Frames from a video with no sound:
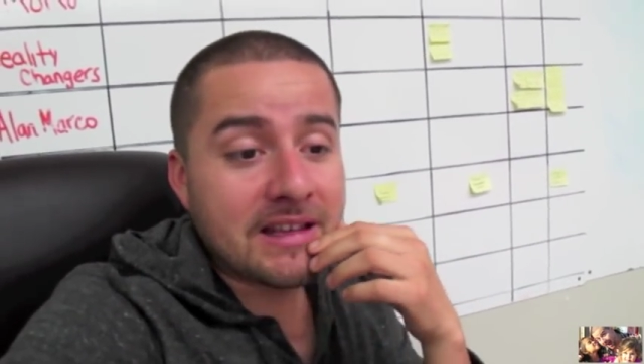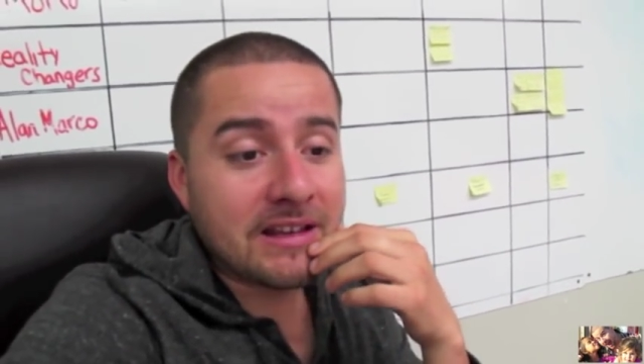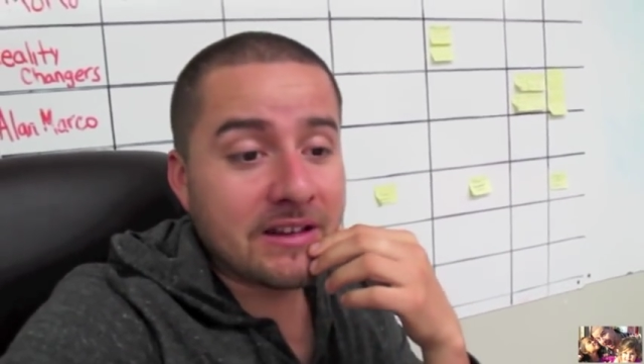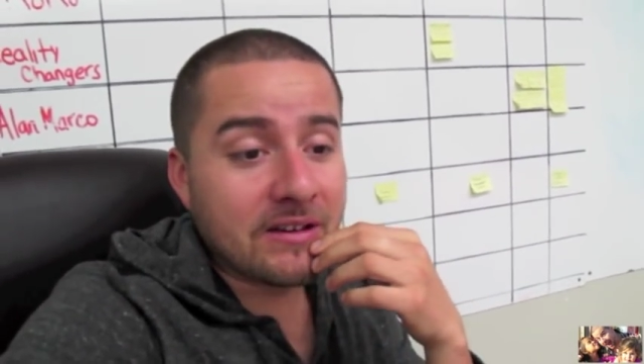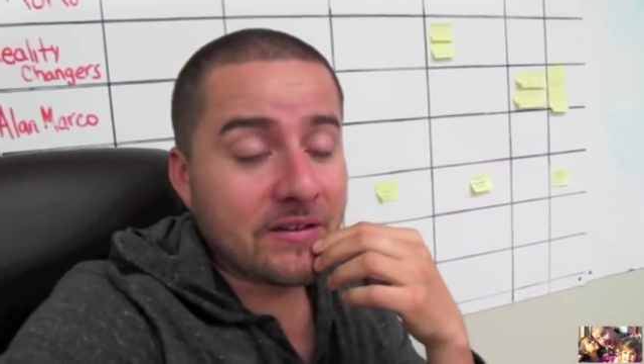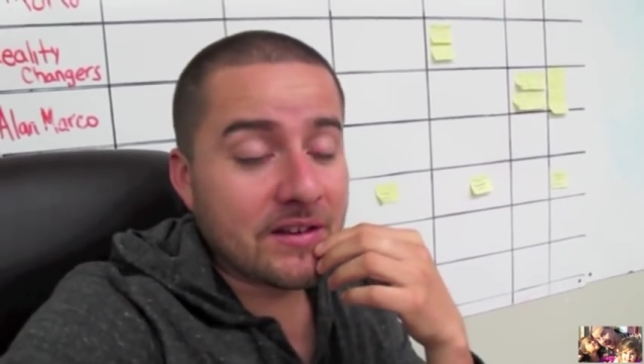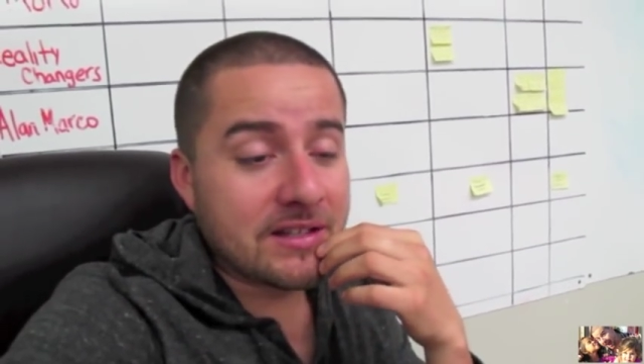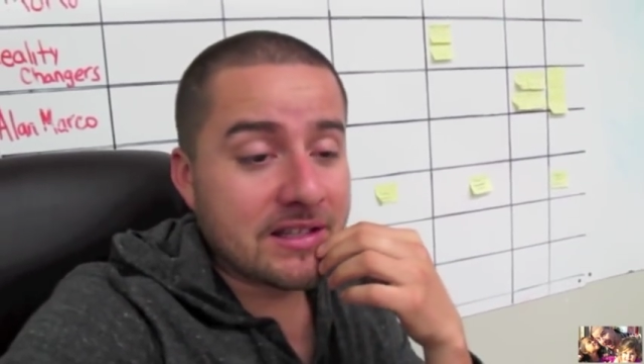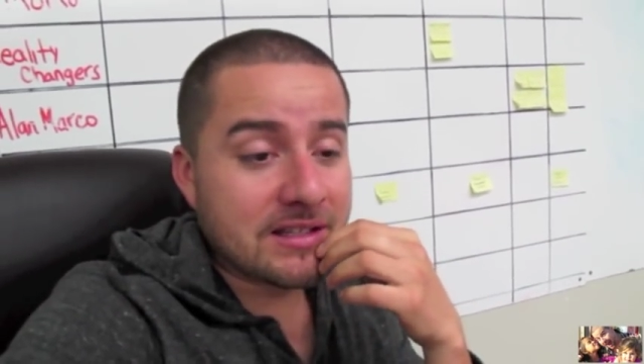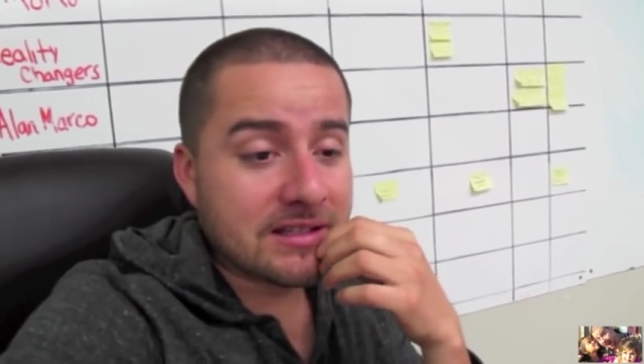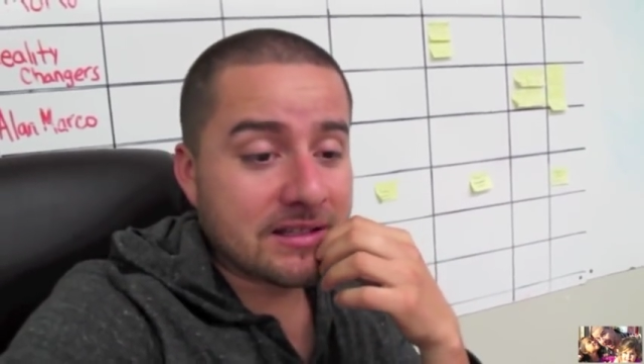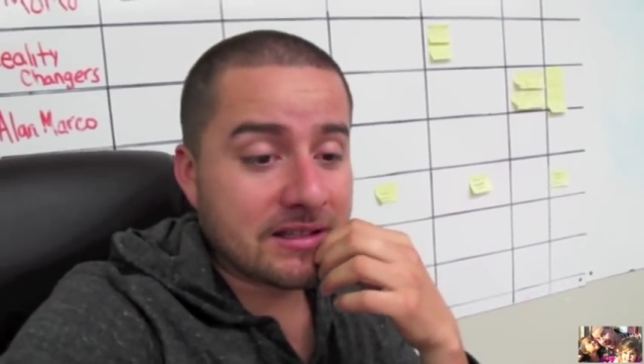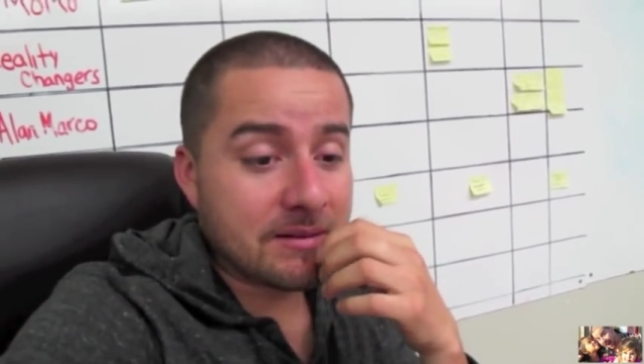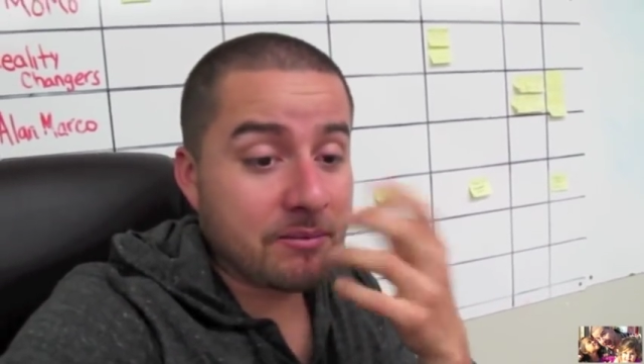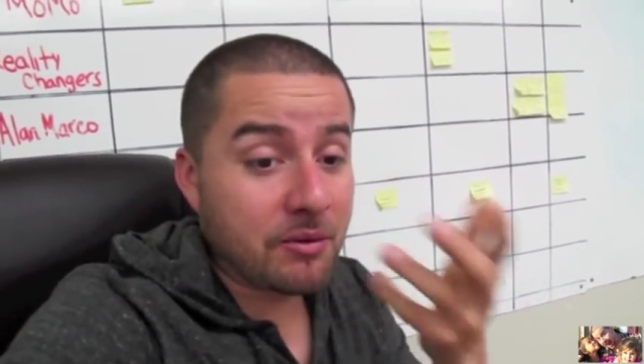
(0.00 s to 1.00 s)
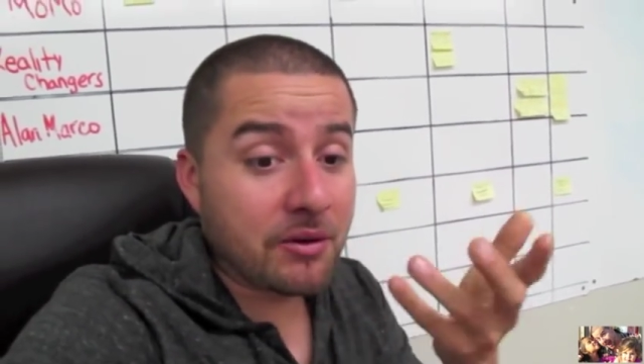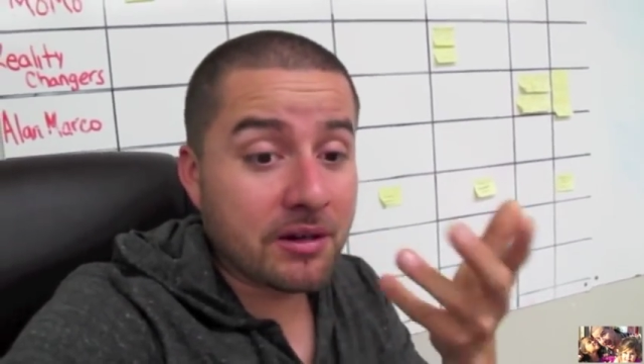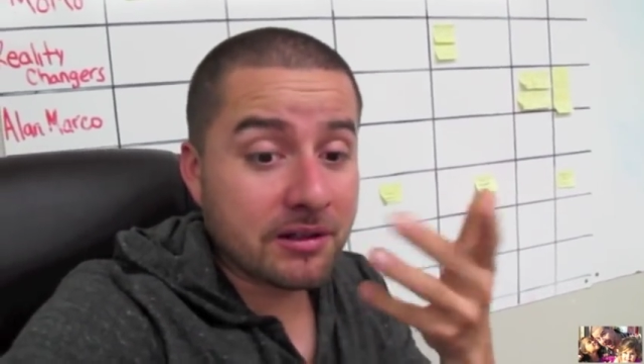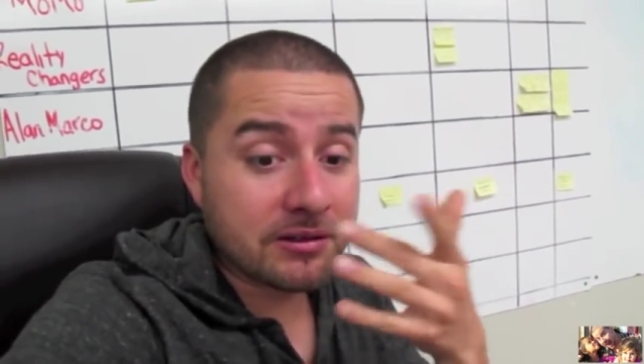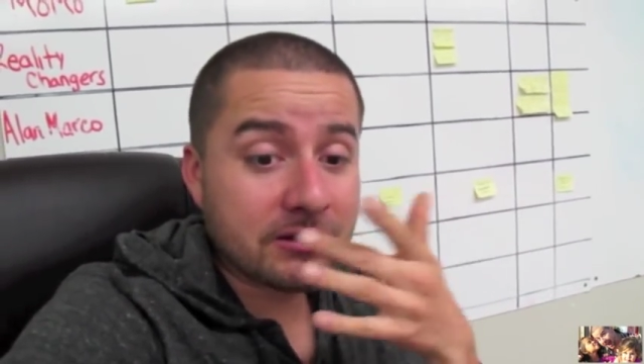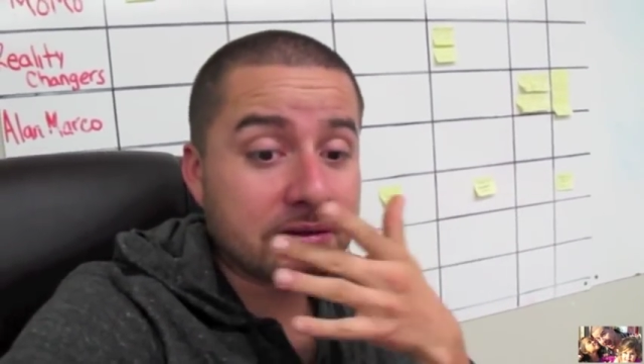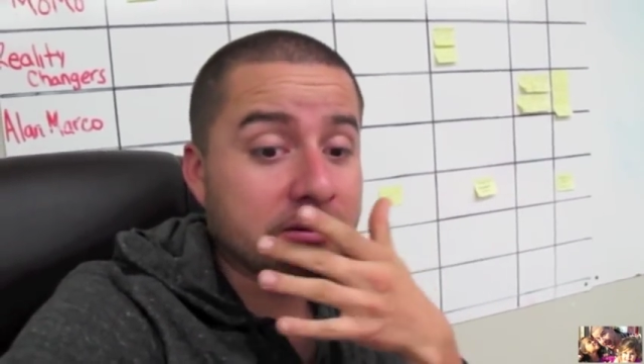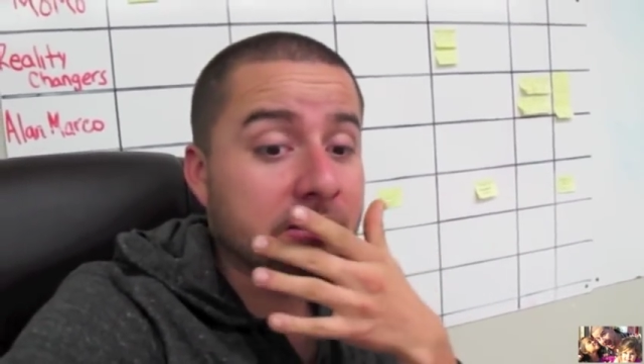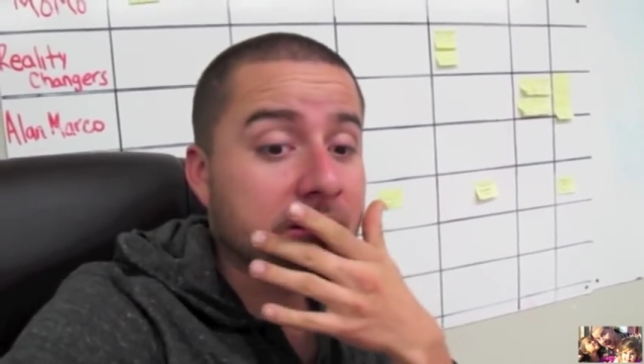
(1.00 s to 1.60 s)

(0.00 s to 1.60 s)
you know this is important too.